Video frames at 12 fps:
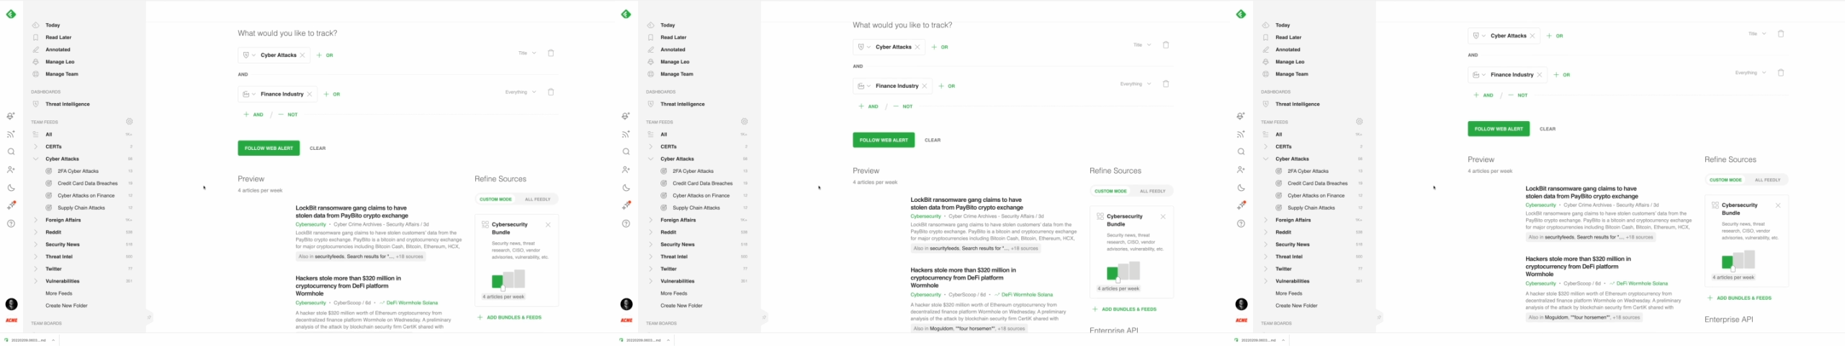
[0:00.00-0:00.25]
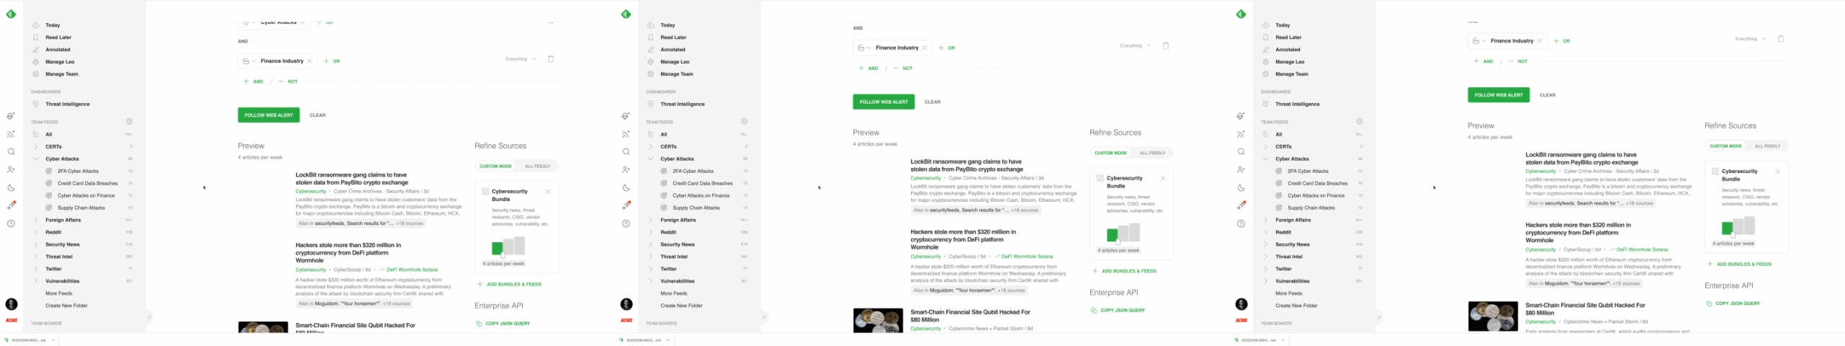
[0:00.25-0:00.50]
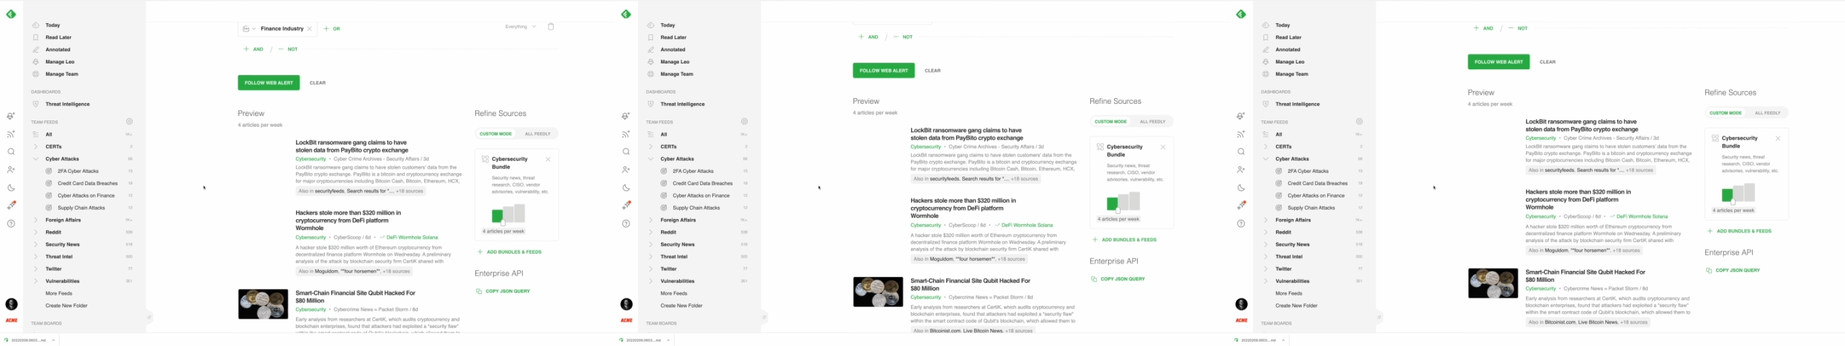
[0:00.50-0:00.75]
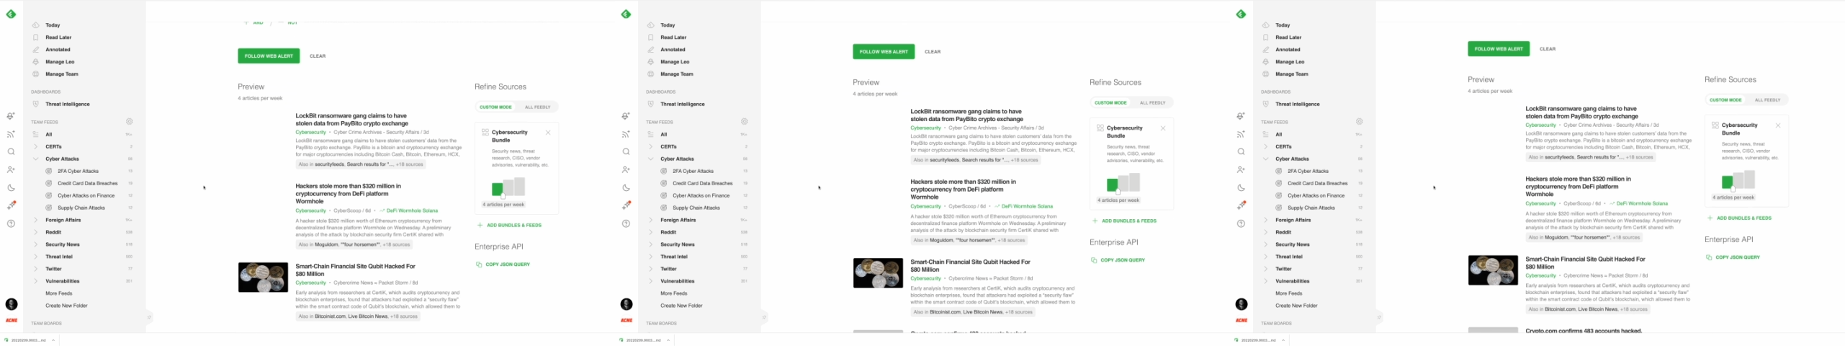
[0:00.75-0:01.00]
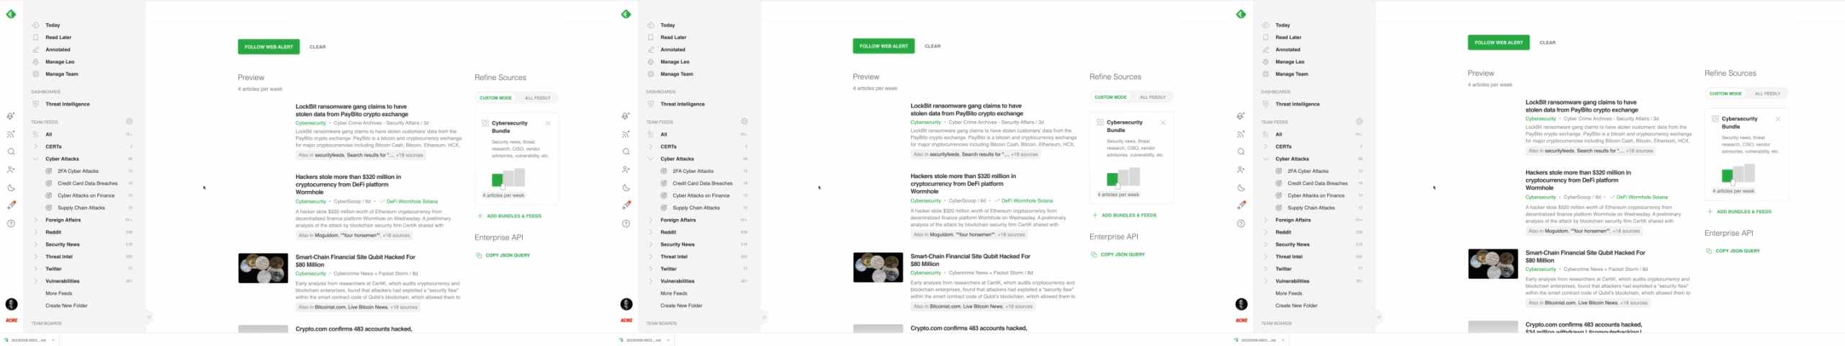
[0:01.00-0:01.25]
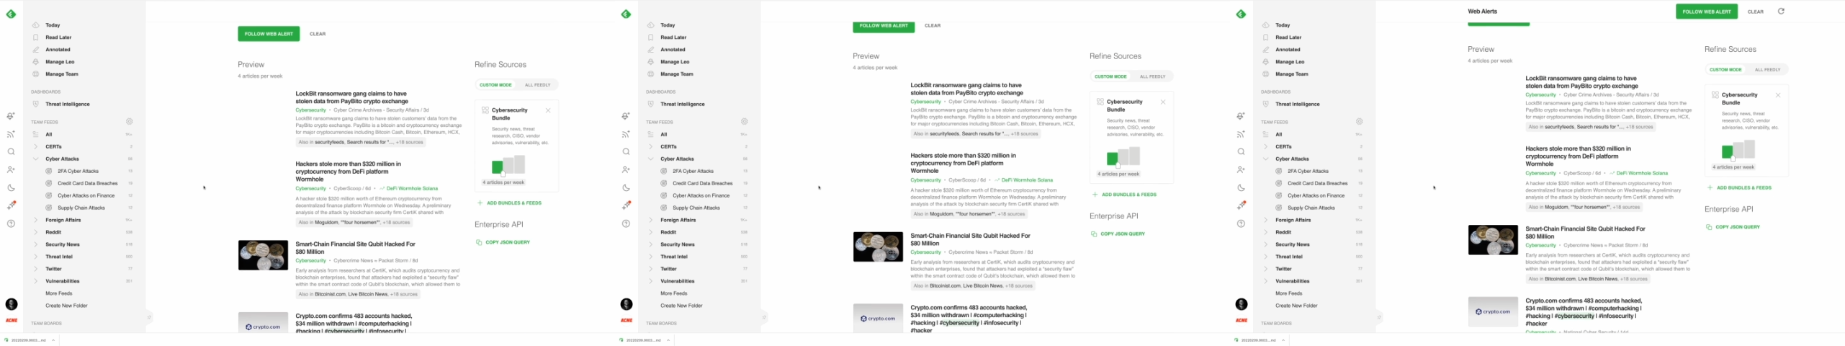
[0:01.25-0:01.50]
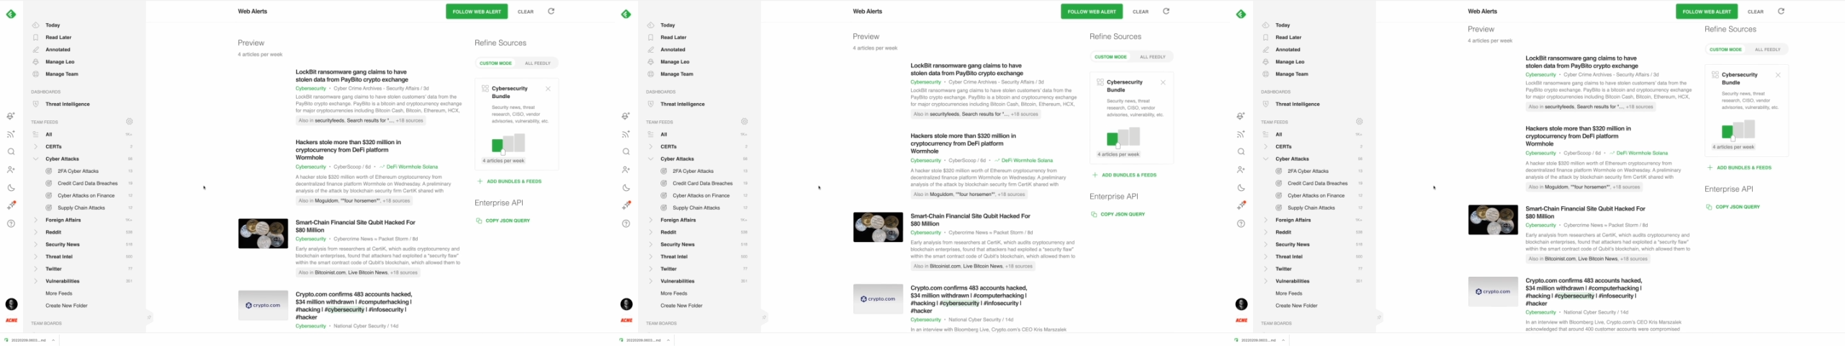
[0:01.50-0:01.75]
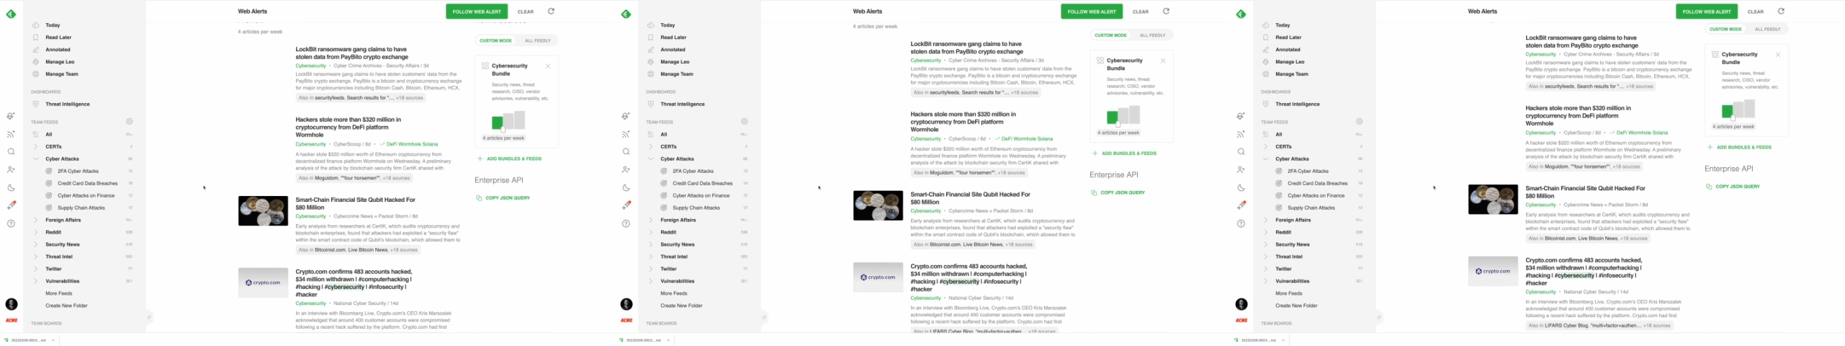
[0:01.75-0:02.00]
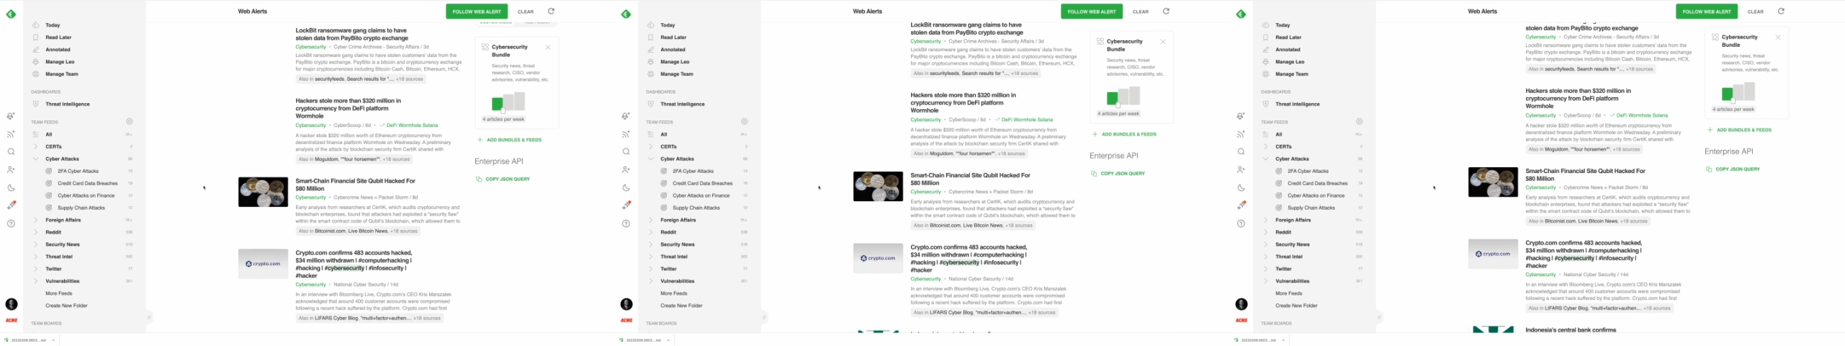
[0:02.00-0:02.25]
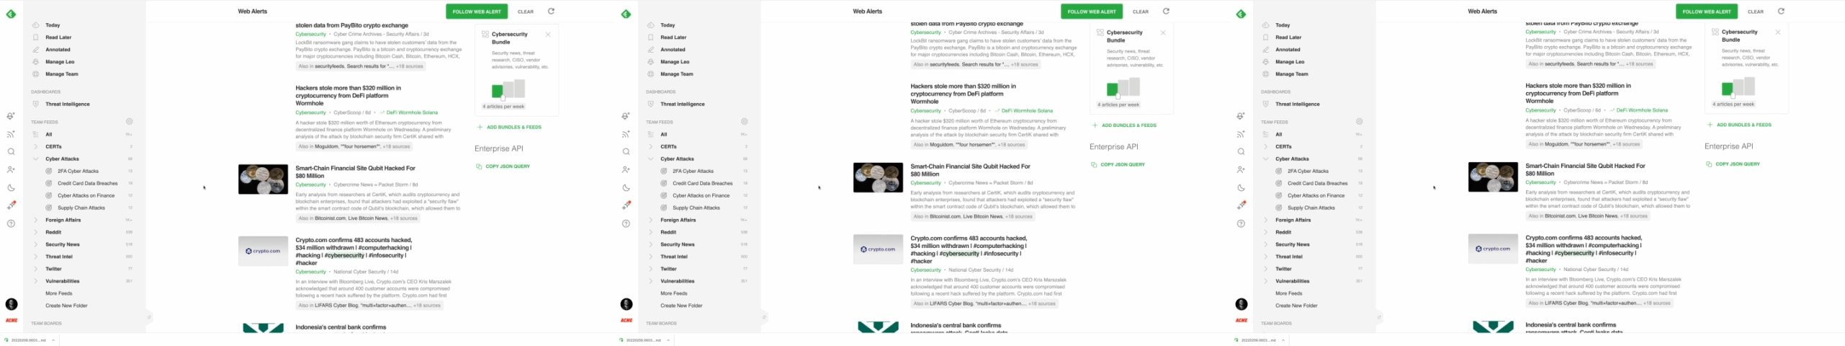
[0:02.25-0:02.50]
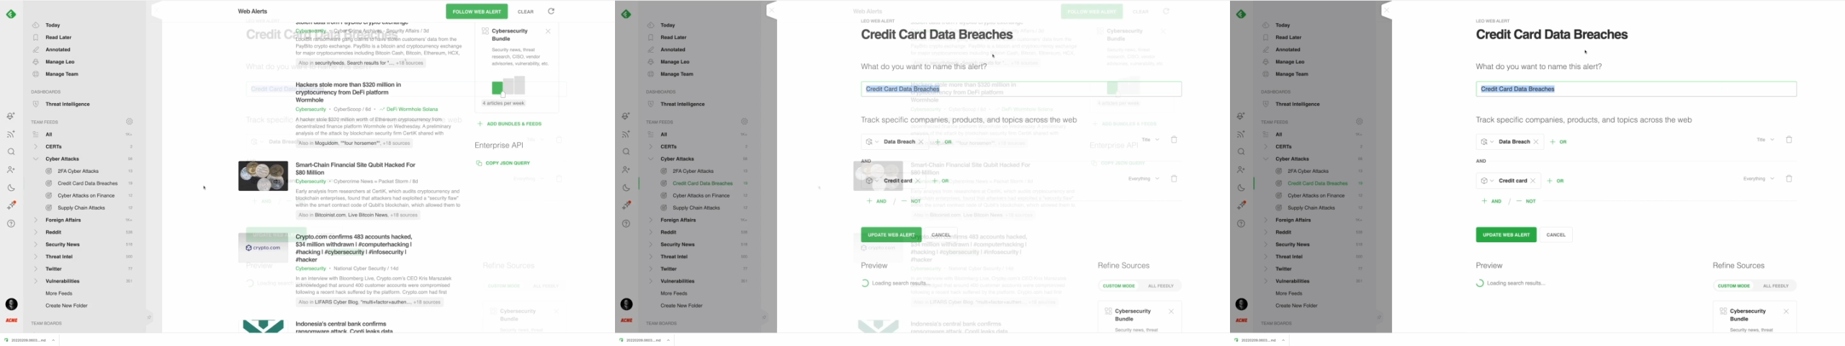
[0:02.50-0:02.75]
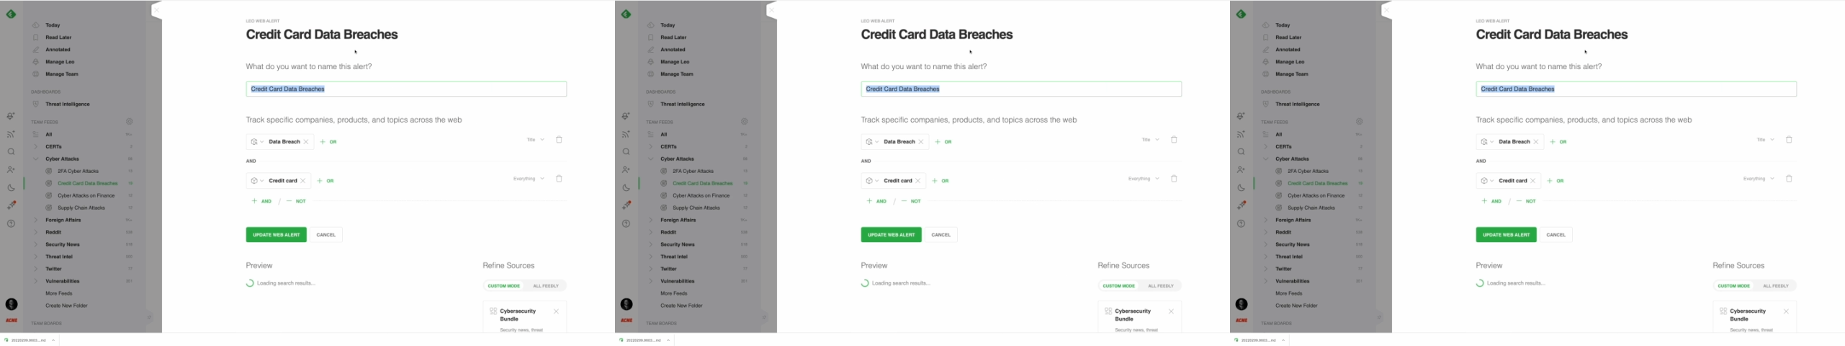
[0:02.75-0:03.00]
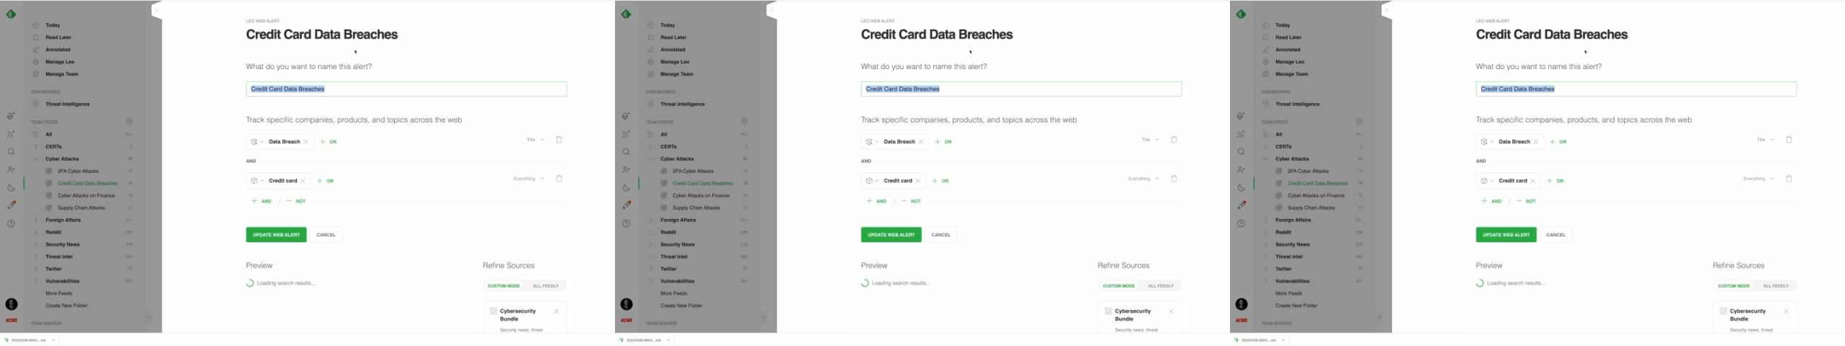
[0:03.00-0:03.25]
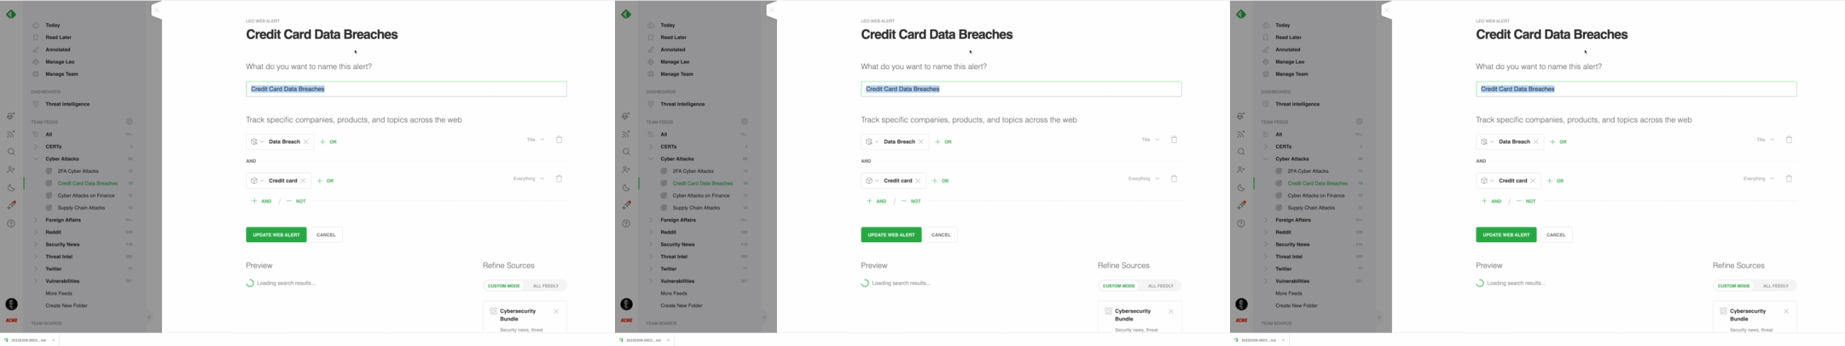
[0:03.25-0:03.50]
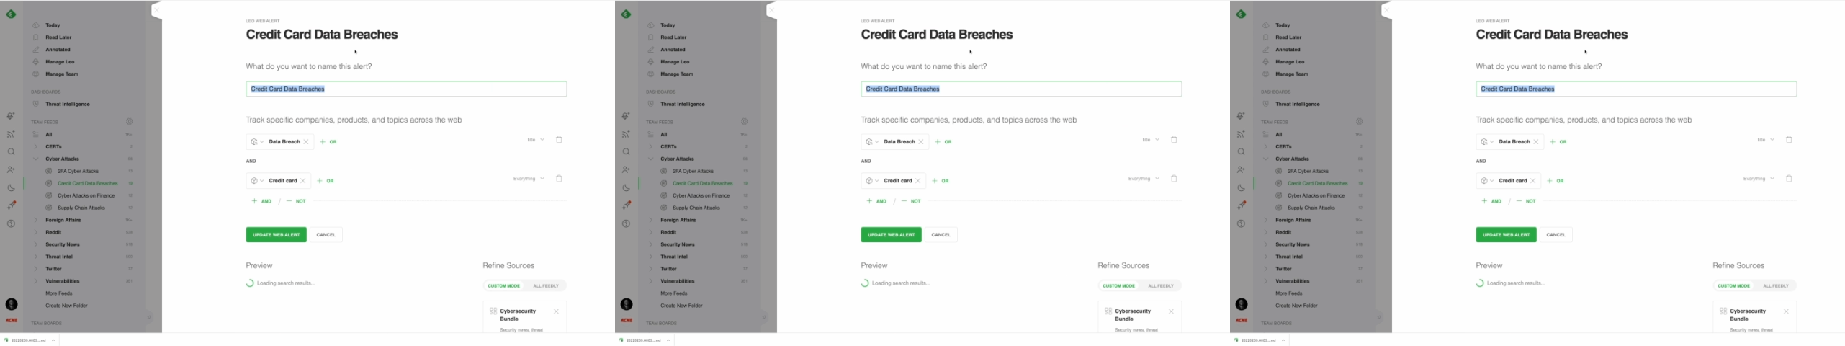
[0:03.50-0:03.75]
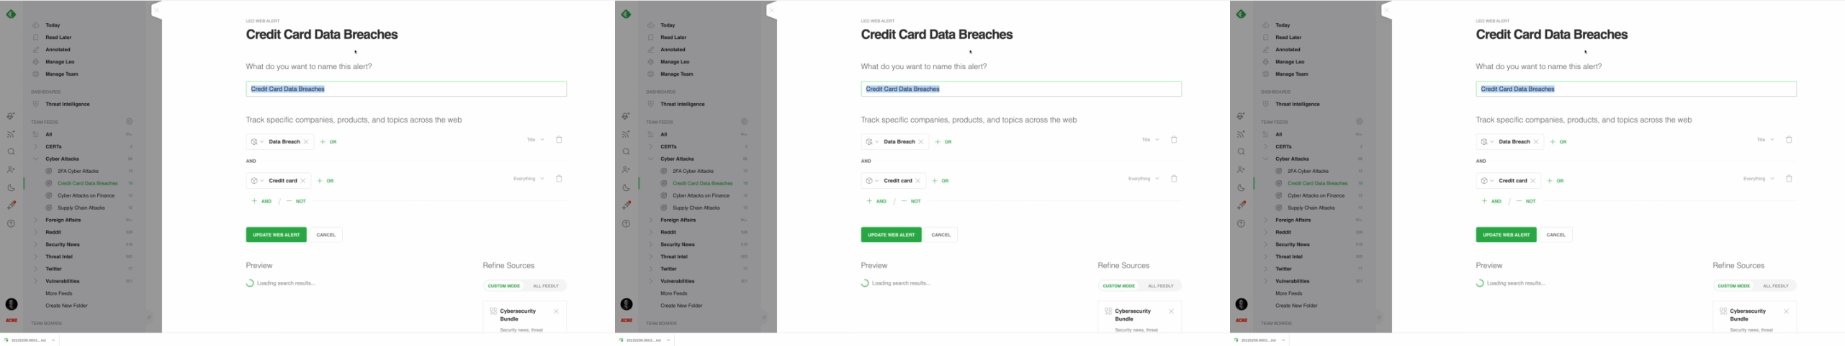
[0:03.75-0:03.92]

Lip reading: No face is visible, so there are no lips to read.